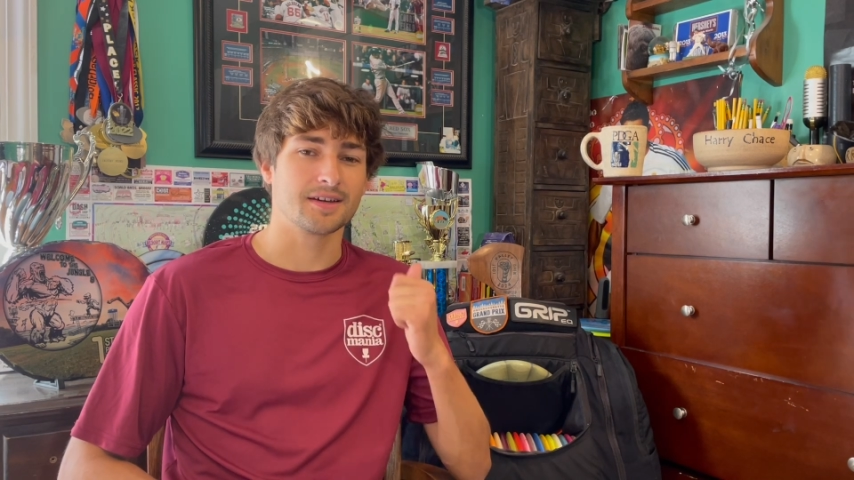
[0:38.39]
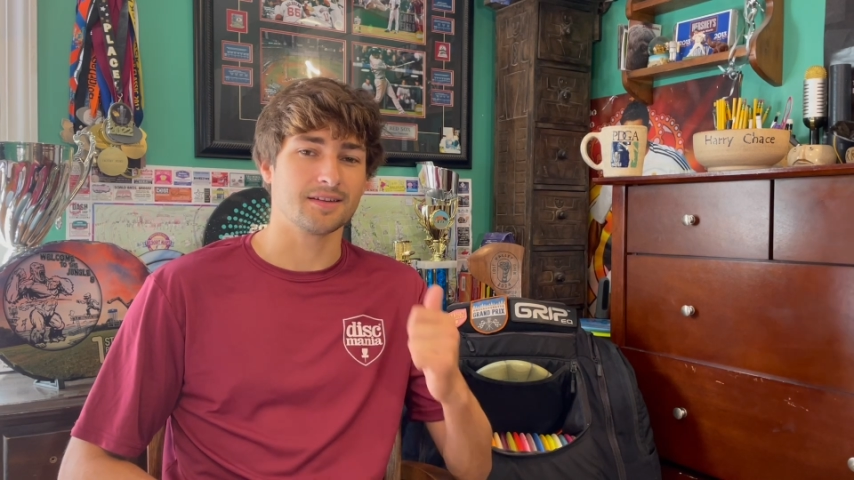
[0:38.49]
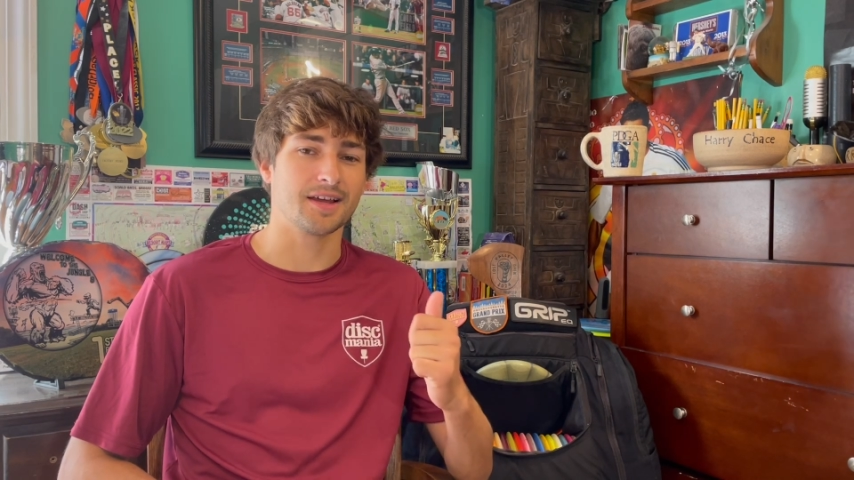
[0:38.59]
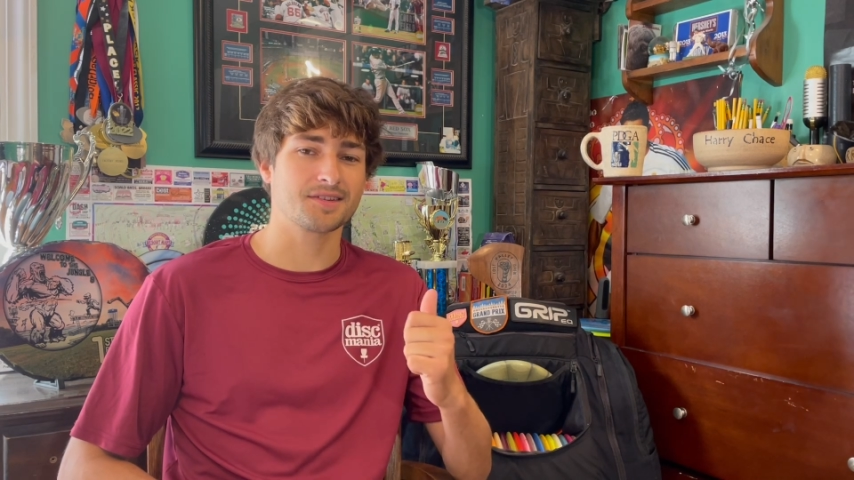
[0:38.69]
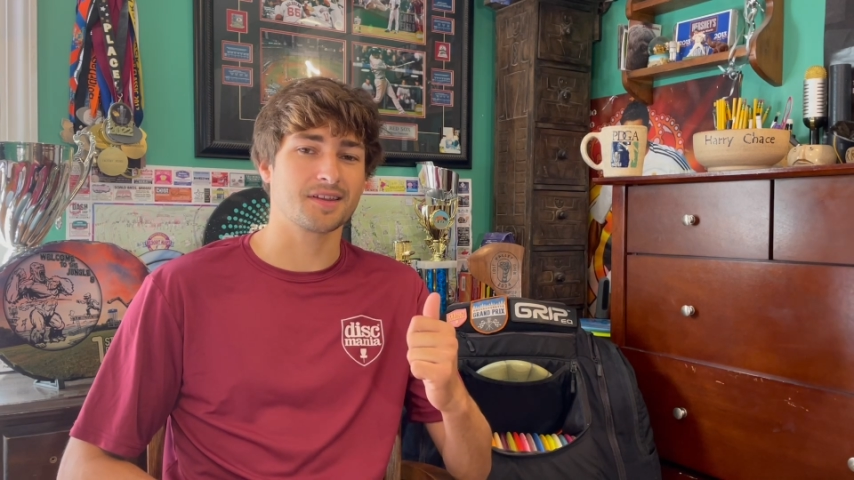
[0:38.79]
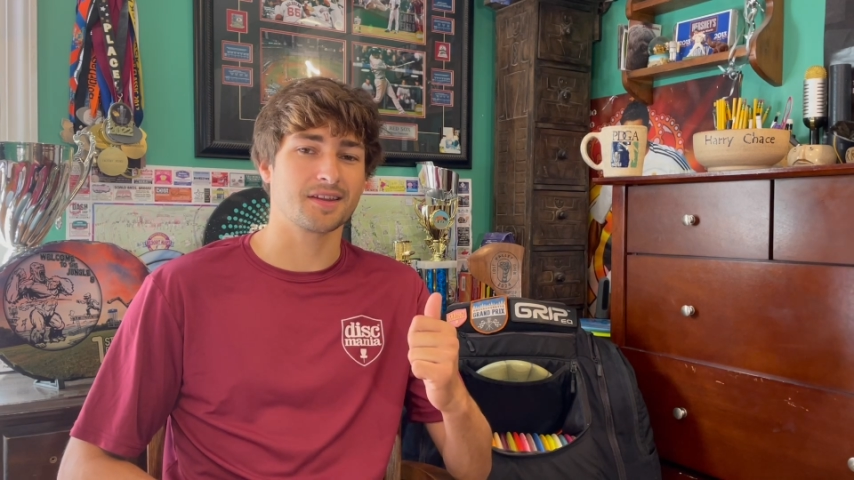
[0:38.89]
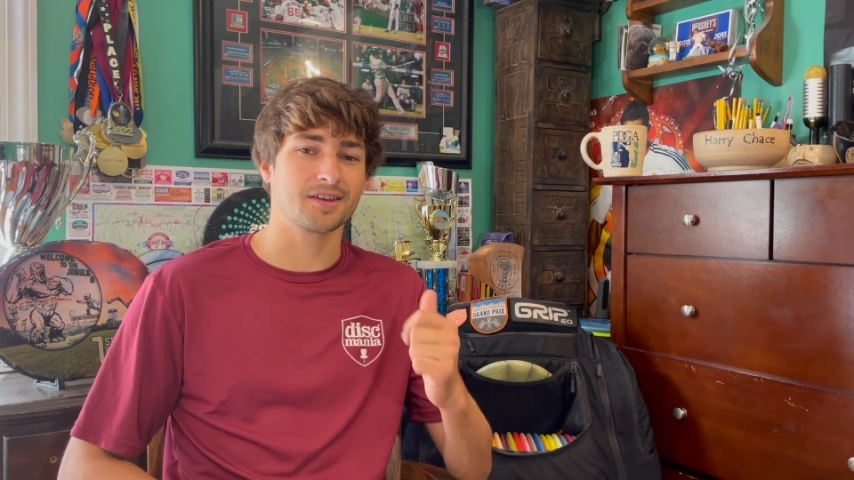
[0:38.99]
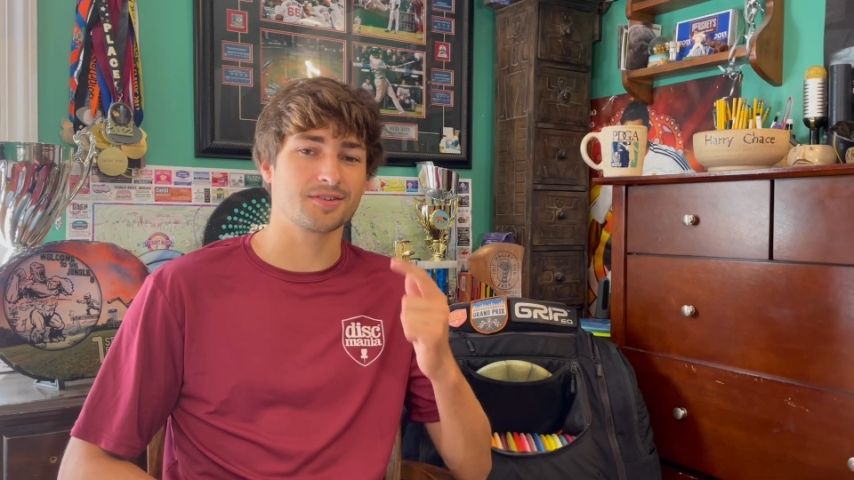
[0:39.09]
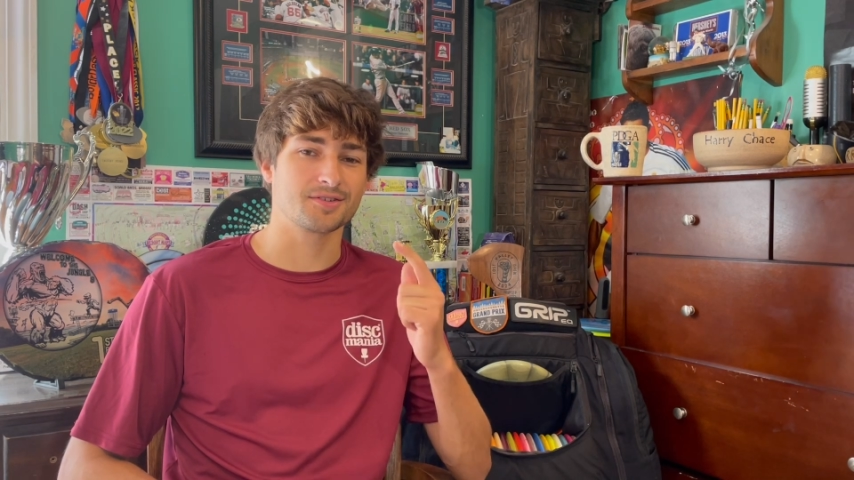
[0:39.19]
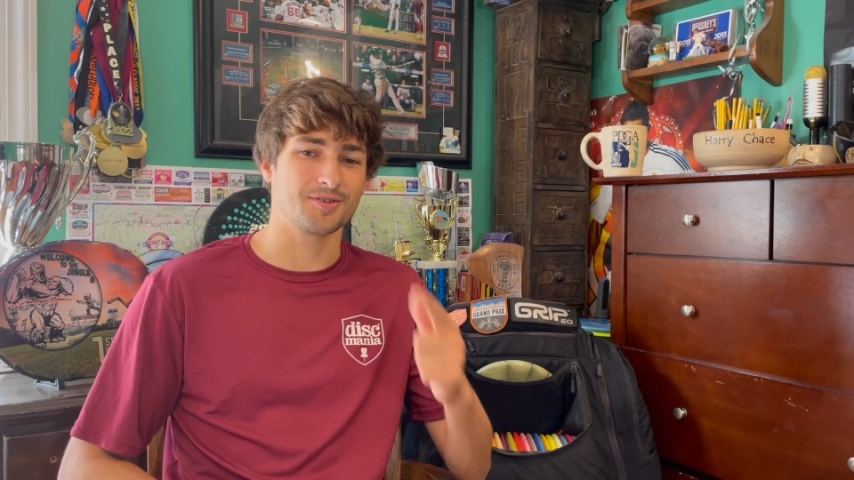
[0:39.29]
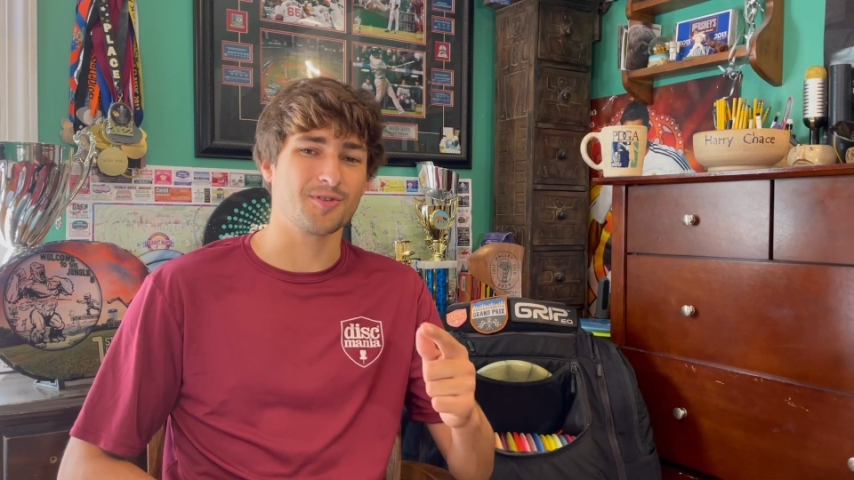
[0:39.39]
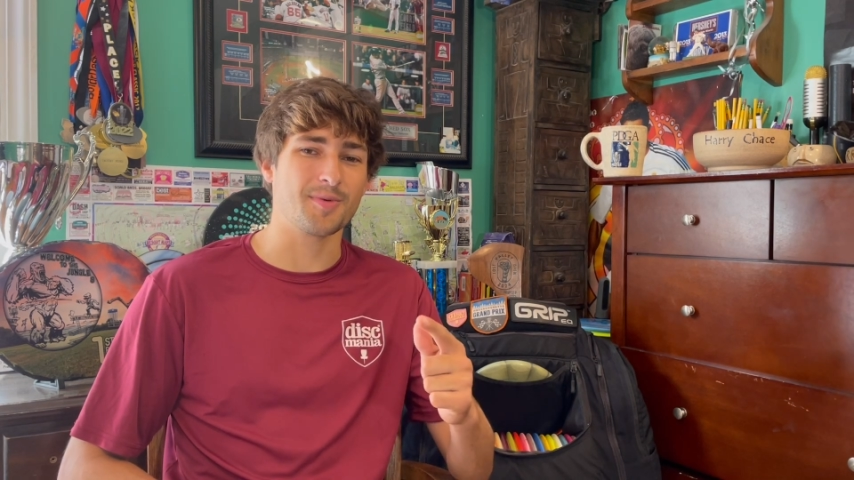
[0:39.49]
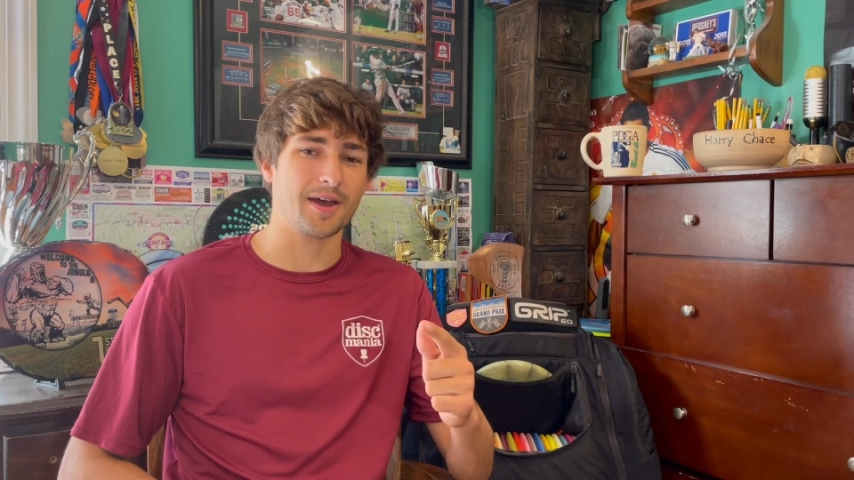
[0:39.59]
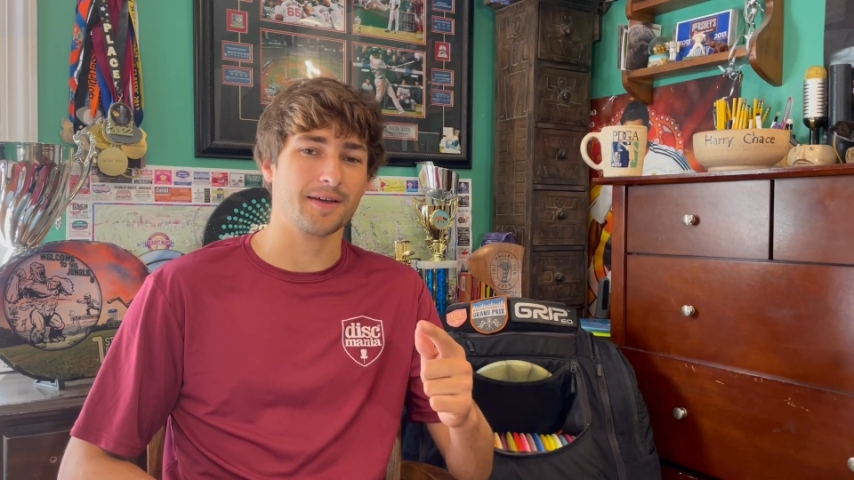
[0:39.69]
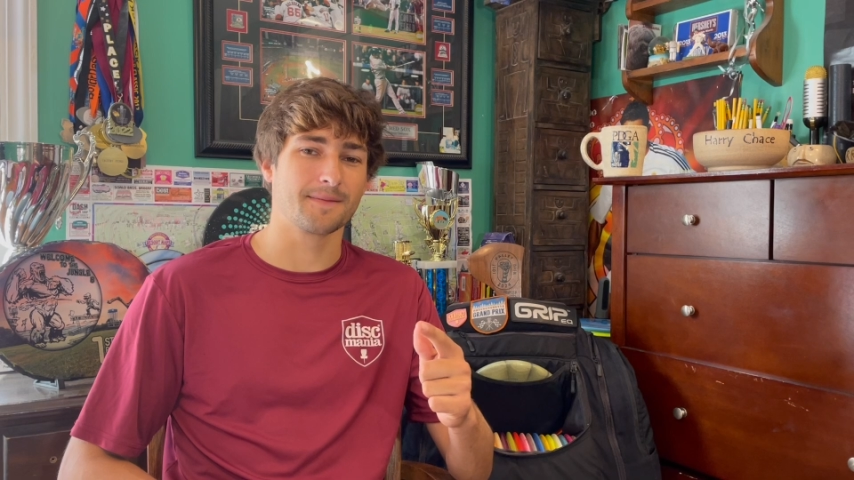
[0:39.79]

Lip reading: Let's get into the bag.